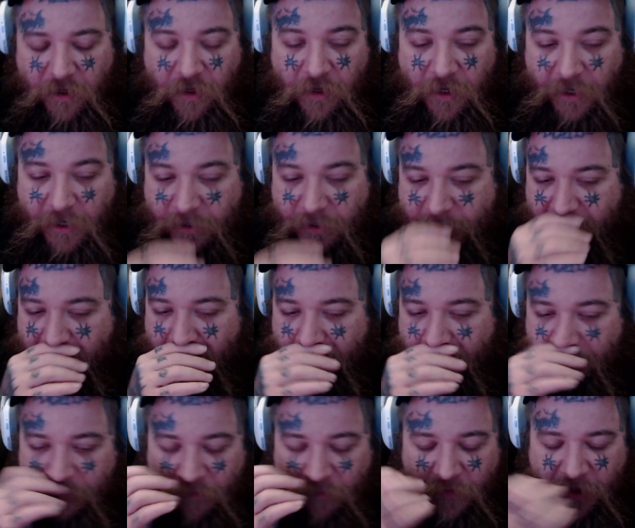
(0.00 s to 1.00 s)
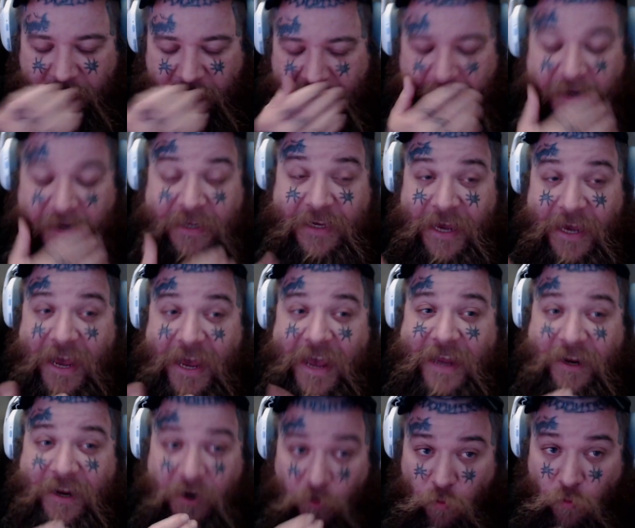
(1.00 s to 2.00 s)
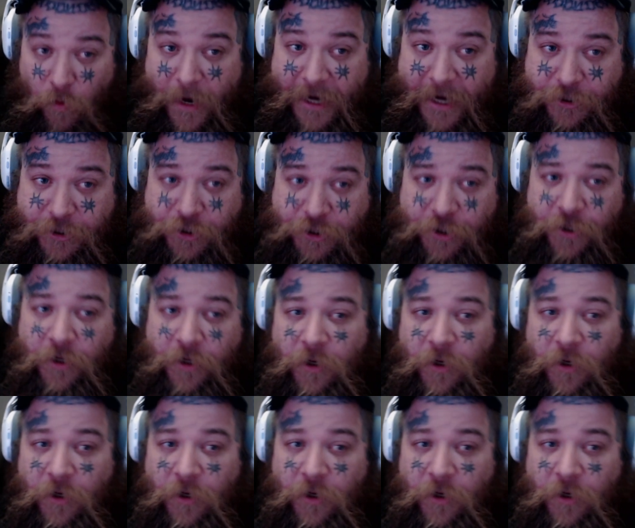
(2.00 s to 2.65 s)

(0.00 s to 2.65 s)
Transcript: Anytime. Like, I gag, I retch